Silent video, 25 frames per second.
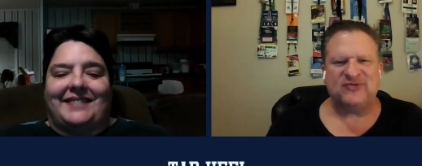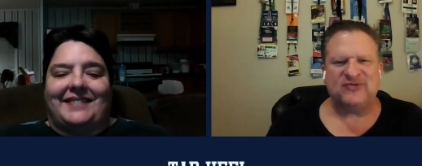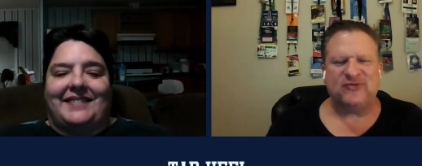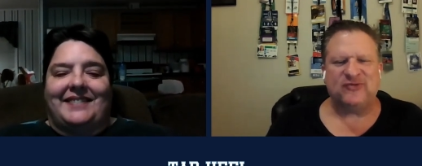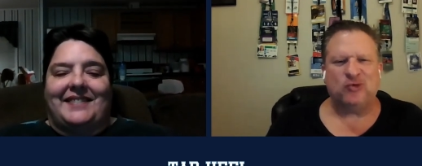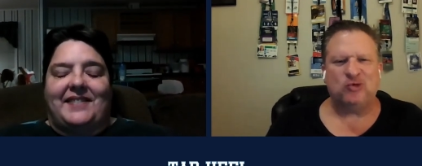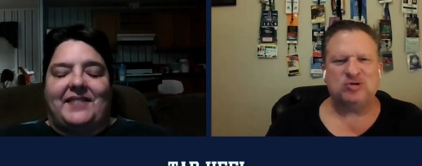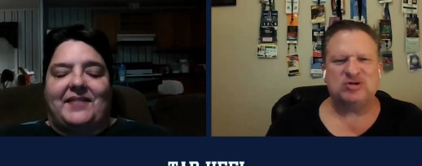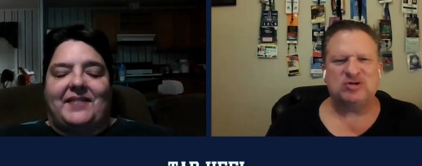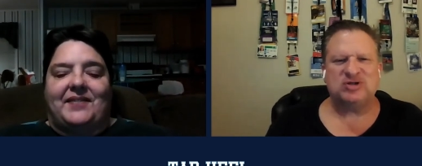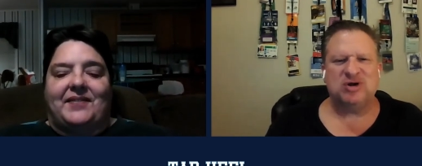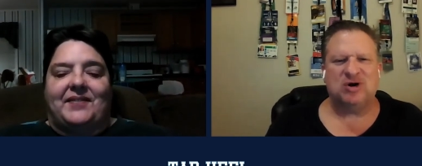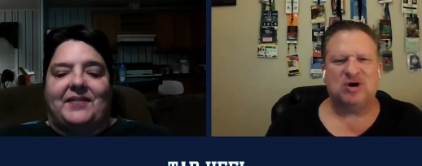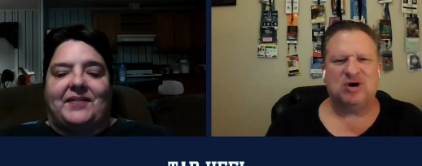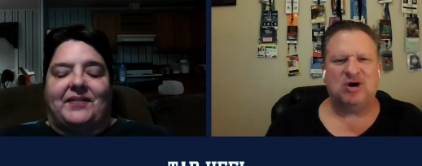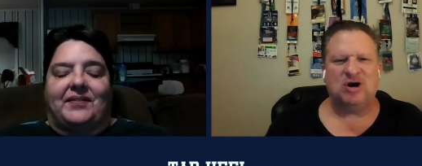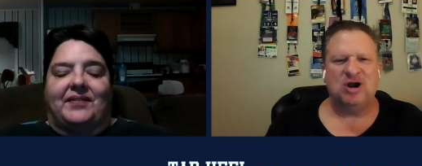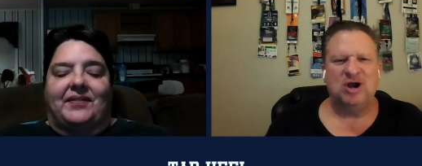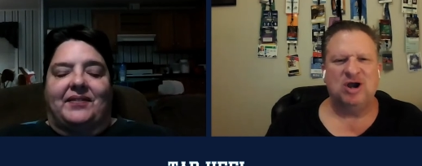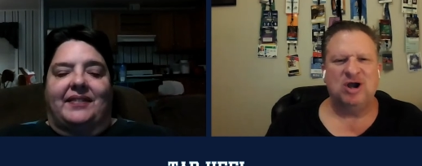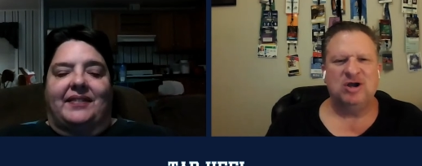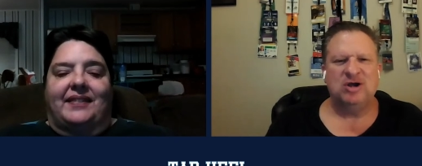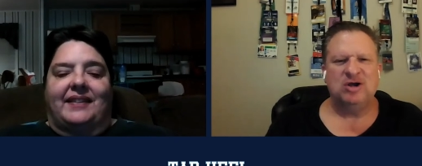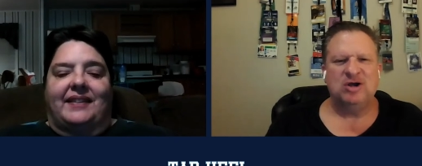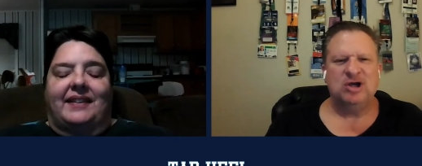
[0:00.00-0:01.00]
Speaker 1: a
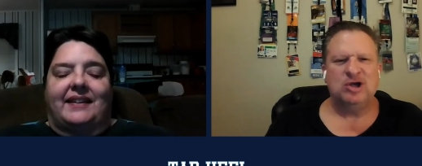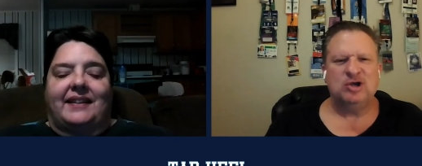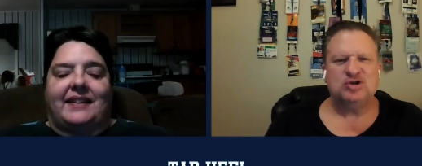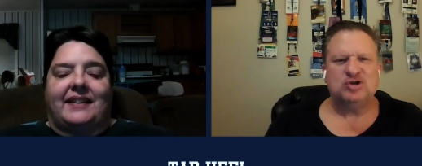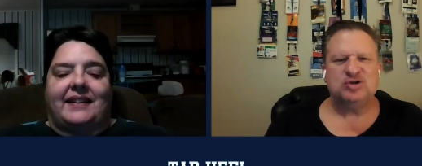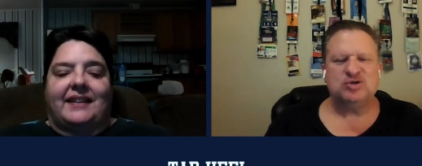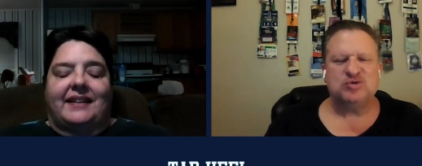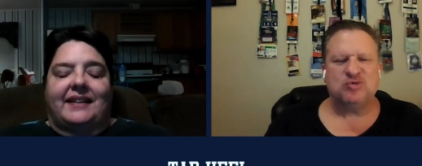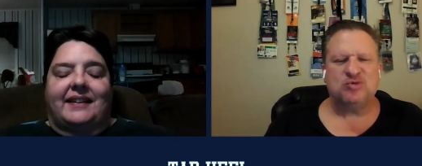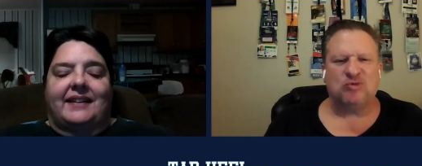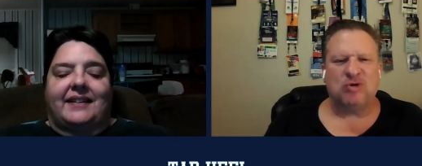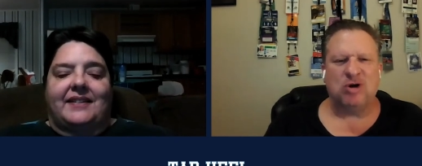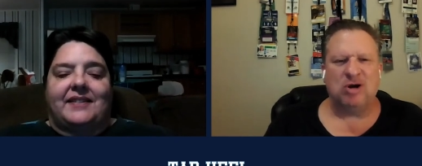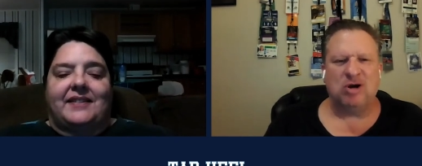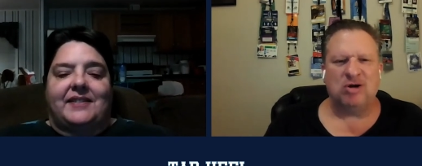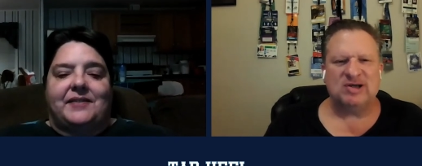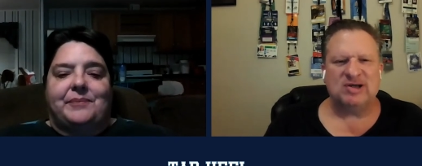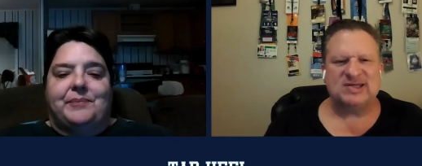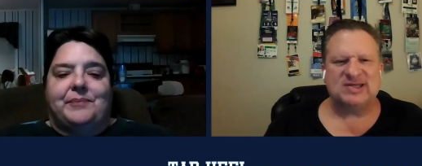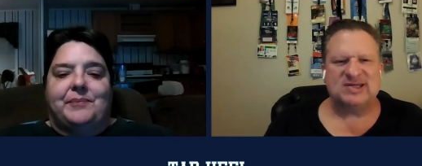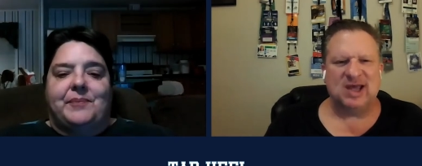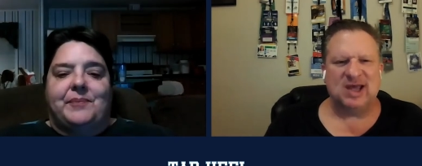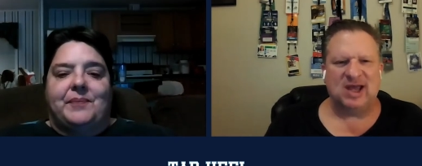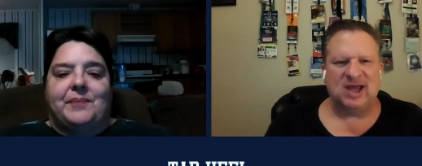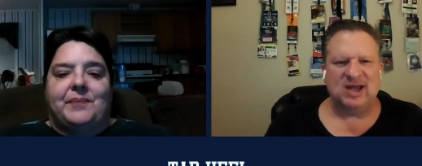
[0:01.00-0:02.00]
four-star
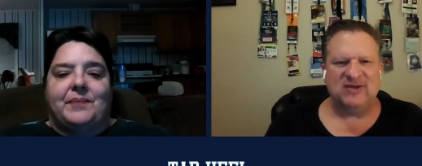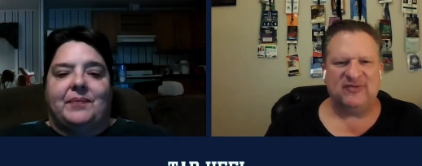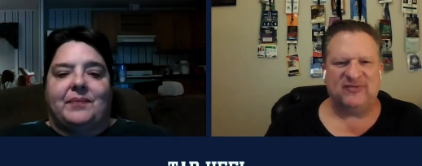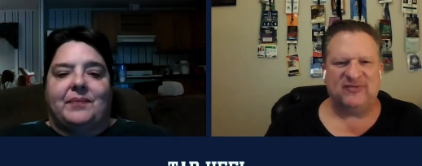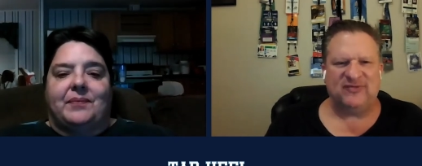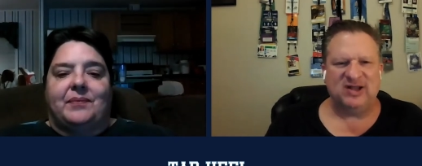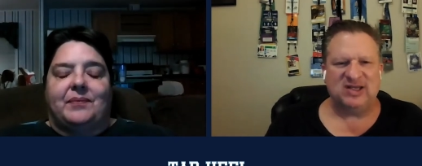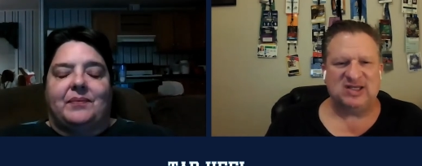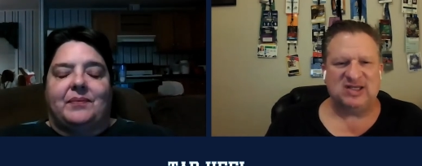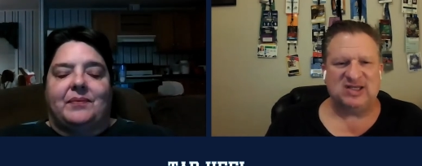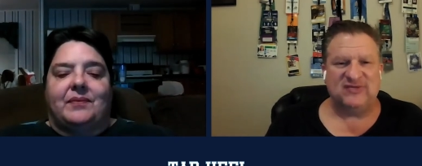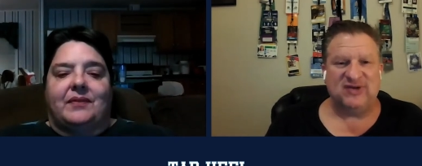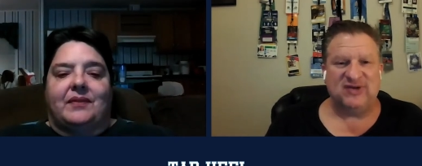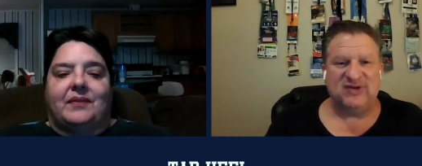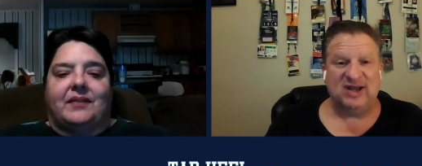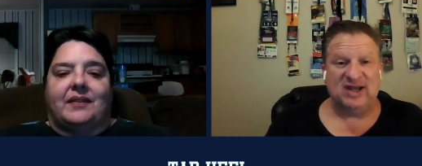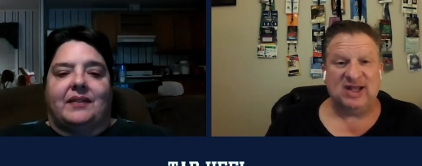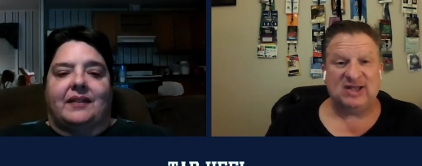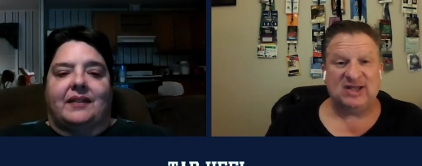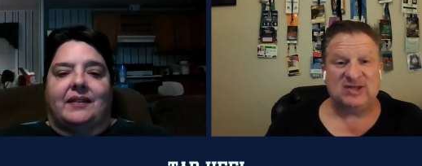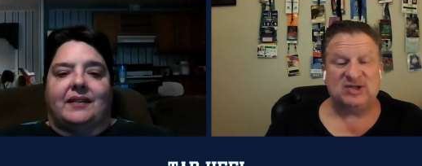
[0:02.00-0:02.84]
strong side defensive end.